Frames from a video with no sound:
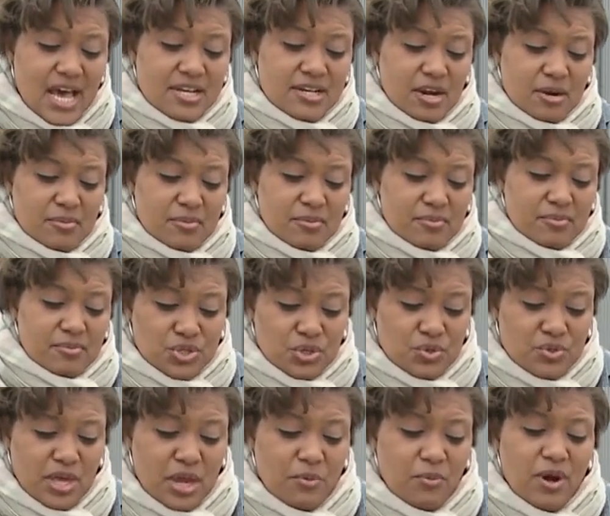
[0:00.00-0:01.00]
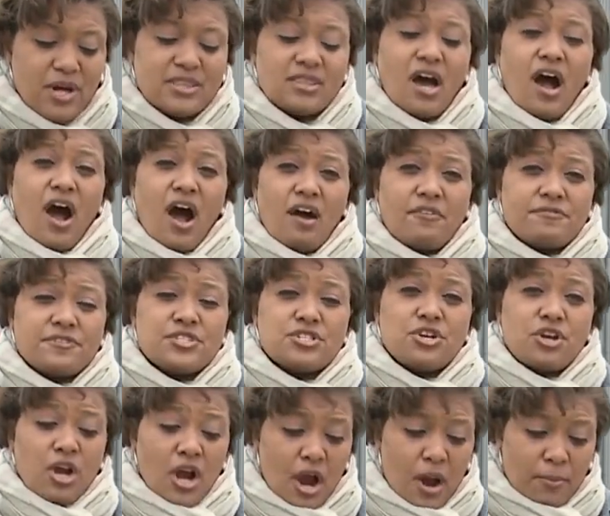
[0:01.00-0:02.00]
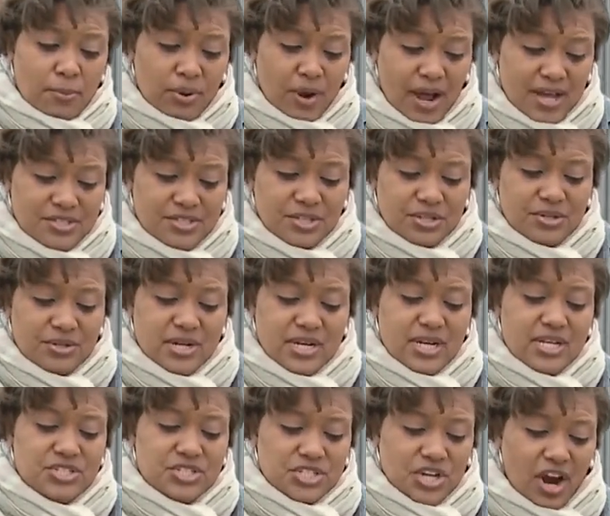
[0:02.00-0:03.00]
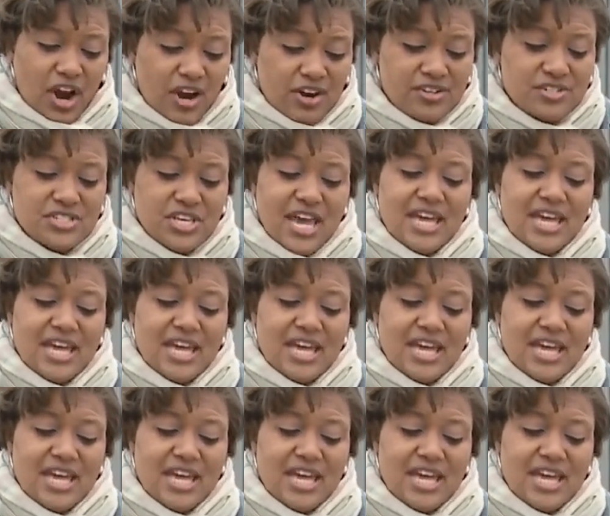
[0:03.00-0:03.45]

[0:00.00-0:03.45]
Number two, they want the officer prosecuted, charged.